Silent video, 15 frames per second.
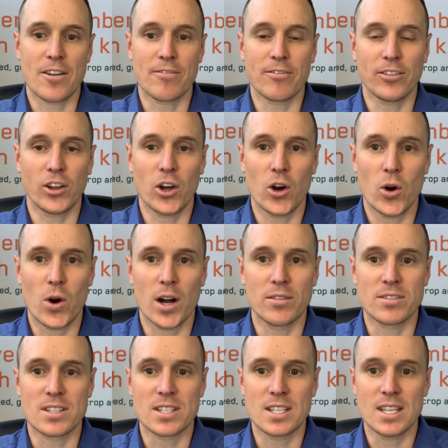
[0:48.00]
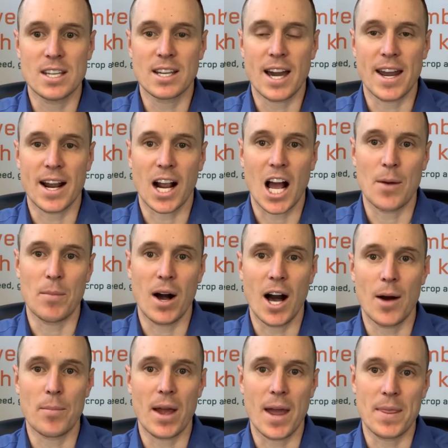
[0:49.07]
flow of C kind of come
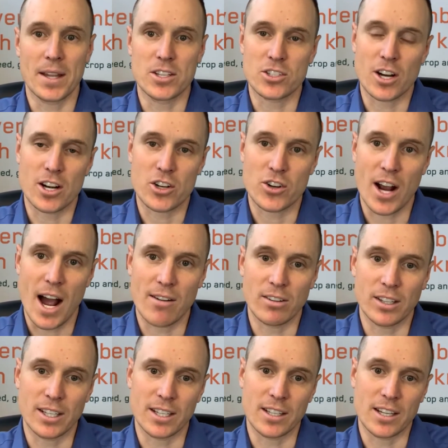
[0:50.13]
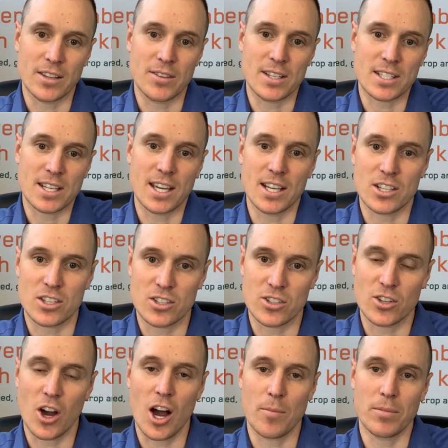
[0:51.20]
up and then start traveling, in this case,
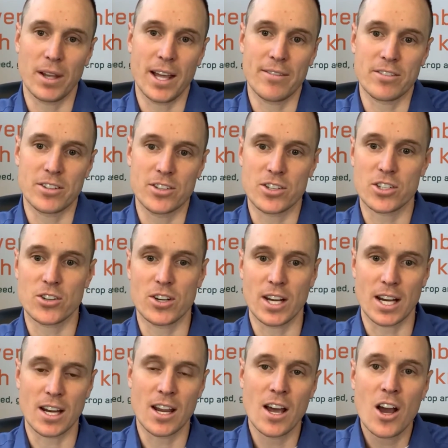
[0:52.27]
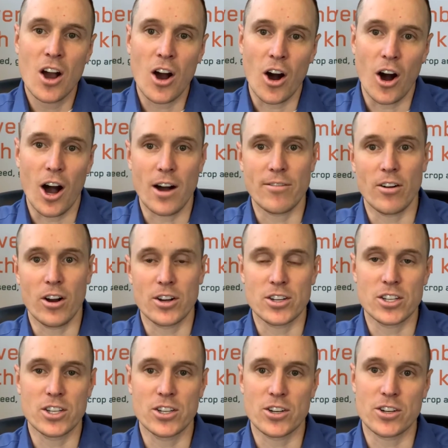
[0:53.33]
top left of the screen, off
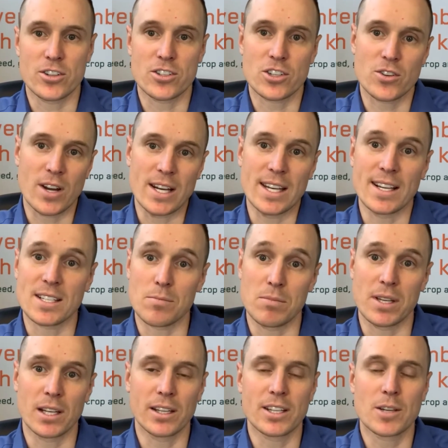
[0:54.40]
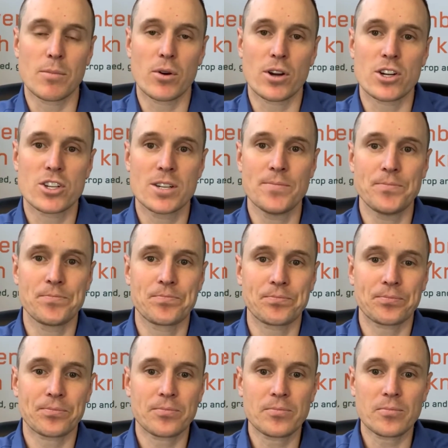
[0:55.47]
onto your screenings and middling portion.
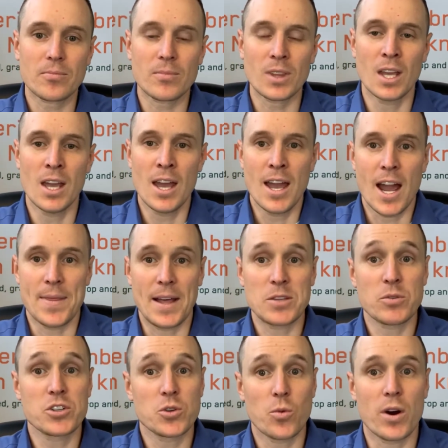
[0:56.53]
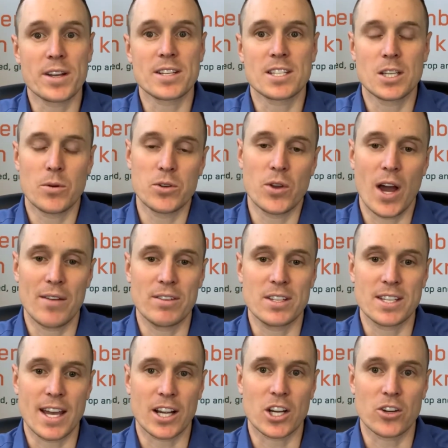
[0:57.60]
And that's what you want to see when you have it
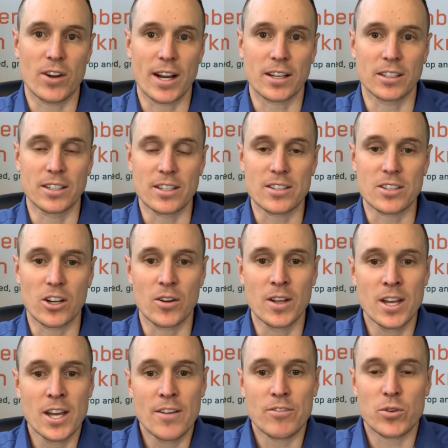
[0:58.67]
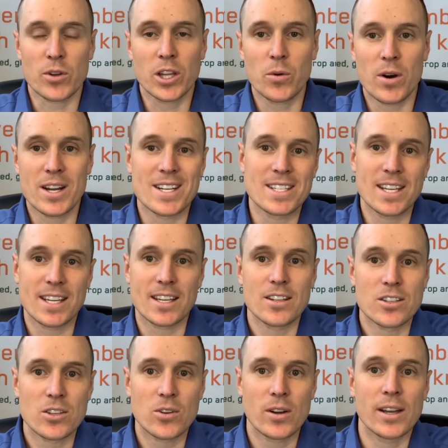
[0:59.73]
set correctly. So if you really want to dig
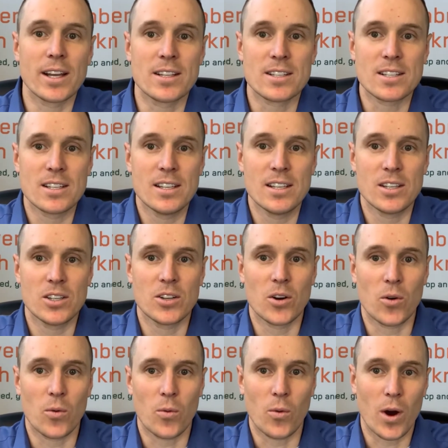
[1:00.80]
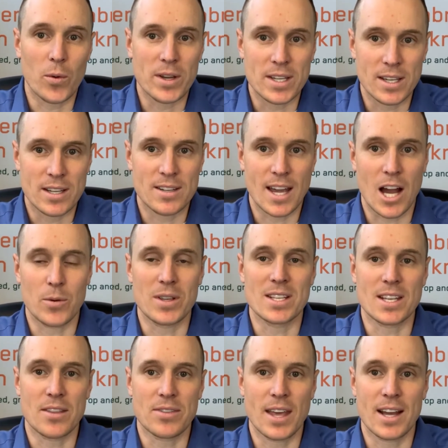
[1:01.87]
into it and see, you know, what we did and how we
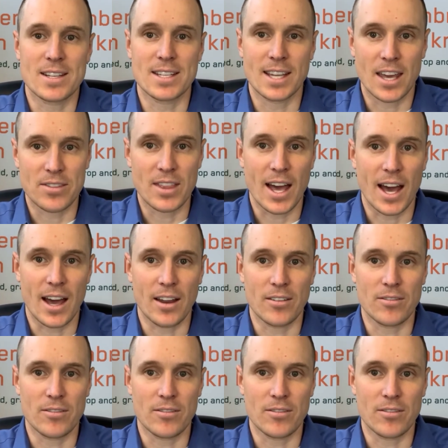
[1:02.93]
set that to get that